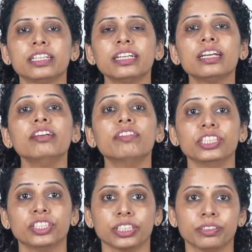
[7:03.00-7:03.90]
rarely
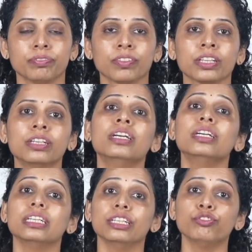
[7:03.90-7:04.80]
venture.
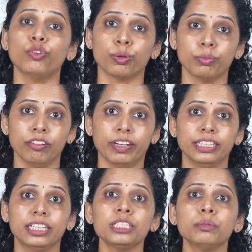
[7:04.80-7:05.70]
Informal
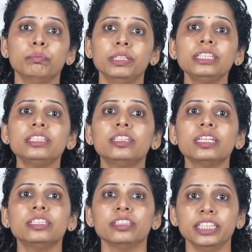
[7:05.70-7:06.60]
vendors meet
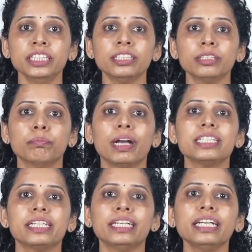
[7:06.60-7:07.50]
these needs by
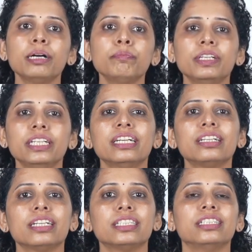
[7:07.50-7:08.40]
setting up near
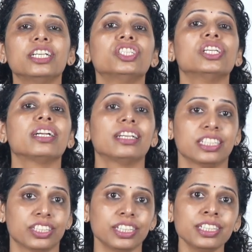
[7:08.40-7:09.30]
residential
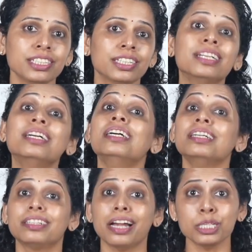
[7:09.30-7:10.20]
clusters,
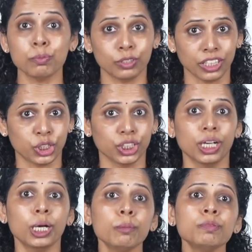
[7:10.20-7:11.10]
transportation
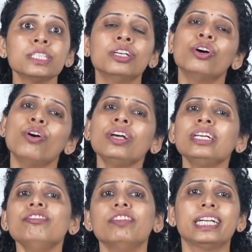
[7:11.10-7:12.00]
hubs or
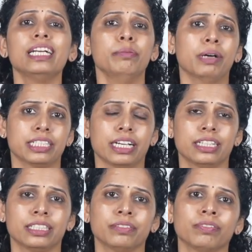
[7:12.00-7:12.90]
in weekly
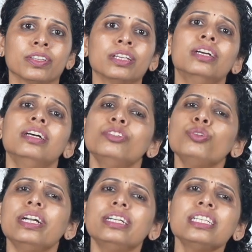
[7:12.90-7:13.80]
bazaars.
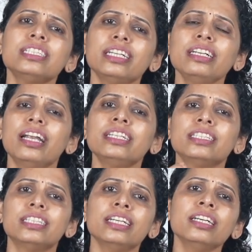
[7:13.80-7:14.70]
To understand, let's
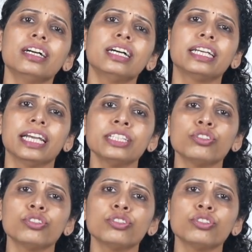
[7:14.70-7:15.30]
see a case